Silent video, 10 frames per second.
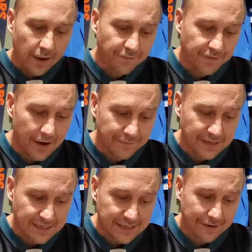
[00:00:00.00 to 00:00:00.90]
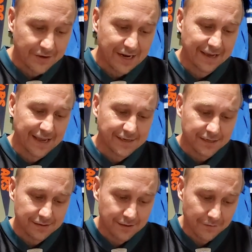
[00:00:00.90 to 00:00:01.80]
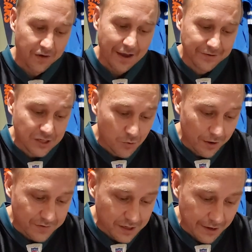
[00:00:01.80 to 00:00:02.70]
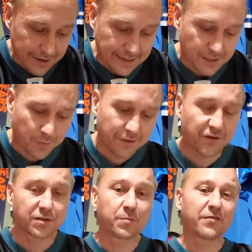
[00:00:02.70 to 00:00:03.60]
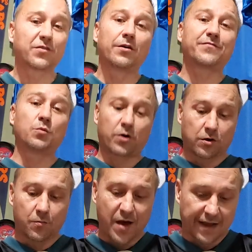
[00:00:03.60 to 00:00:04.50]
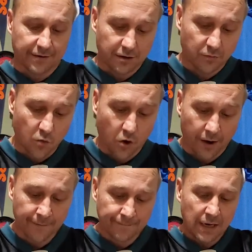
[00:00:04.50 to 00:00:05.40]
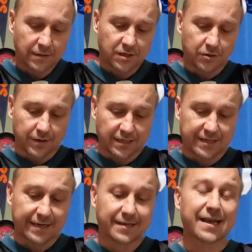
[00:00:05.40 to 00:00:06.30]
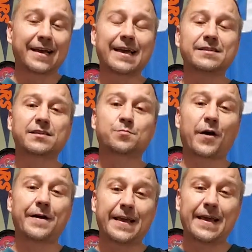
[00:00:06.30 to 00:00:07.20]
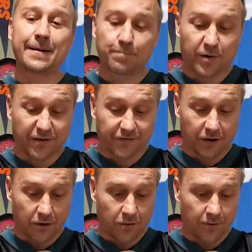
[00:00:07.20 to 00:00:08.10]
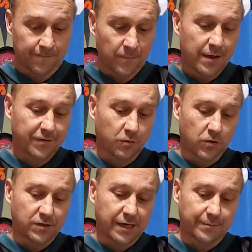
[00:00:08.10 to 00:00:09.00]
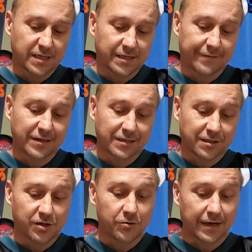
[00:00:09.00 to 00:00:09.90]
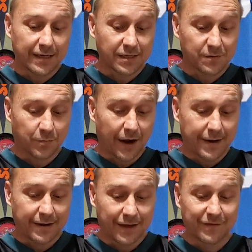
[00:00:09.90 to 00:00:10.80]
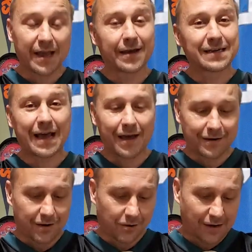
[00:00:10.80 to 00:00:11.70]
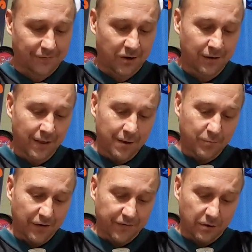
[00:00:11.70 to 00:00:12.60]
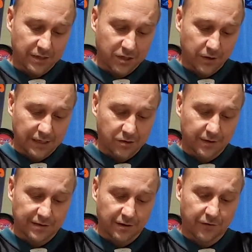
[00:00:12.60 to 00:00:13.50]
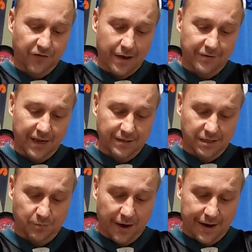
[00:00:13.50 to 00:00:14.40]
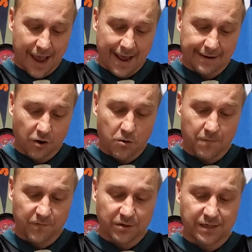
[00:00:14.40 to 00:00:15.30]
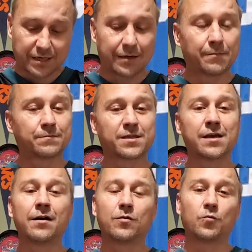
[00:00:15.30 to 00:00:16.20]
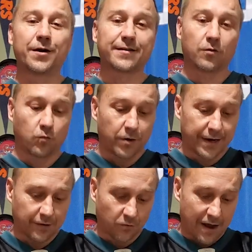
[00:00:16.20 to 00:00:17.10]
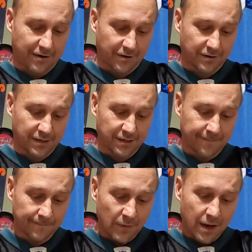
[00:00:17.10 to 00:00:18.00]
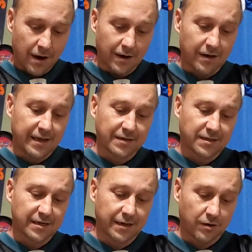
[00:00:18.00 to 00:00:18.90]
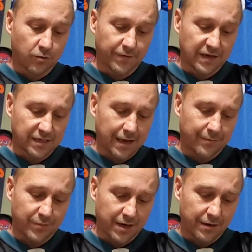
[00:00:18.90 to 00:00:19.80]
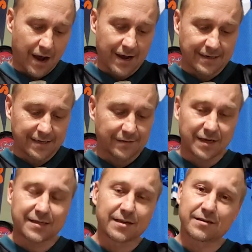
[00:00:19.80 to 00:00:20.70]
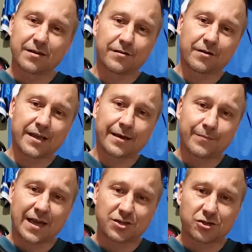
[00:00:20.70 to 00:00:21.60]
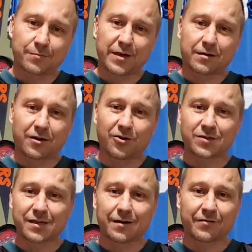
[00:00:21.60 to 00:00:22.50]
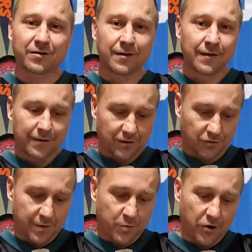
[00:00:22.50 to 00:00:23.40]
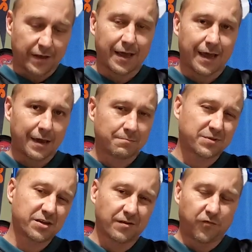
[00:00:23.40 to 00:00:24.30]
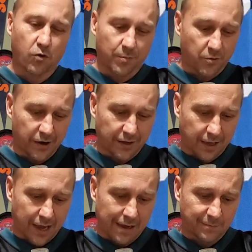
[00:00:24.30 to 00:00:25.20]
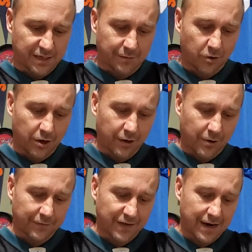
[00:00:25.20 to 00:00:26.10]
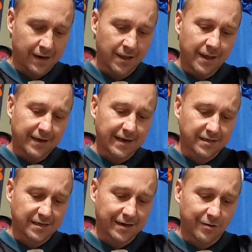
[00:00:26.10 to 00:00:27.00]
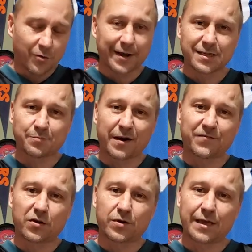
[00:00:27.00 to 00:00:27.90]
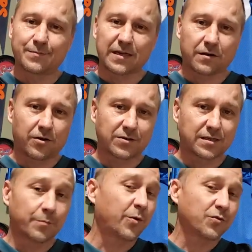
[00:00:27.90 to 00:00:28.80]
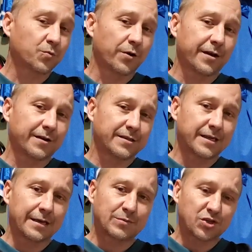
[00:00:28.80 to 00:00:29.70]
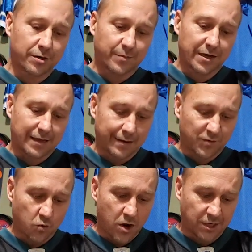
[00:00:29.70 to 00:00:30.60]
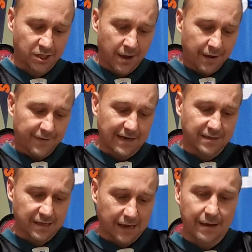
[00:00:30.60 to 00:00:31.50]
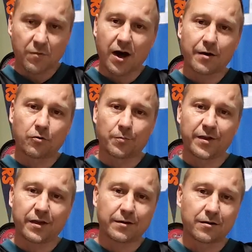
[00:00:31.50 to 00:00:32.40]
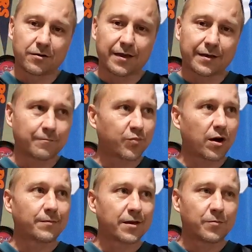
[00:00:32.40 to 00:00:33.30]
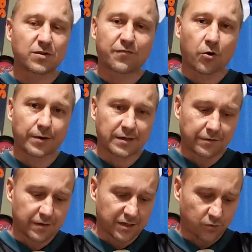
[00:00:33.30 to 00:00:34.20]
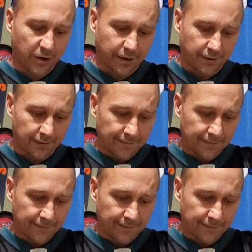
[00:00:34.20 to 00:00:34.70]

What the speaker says: 5-12 against spread versus Buffalo, if you want to go back a little more. 2-6 against spread in Buffalo. The road team is 7-2 against spread in the head-to-head, however. Buffalo is 22-35 against spread at home versus teams with winning records. I like Kansas City to win this game, but I see this as another game that should be close. Another 3-point game, 2-4-point game, somewhere in around there. Kansas City wins, Buffalo keeps it close. They're both really good teams, should be a game to watch. That's the game I will be looking probably most forward to this week.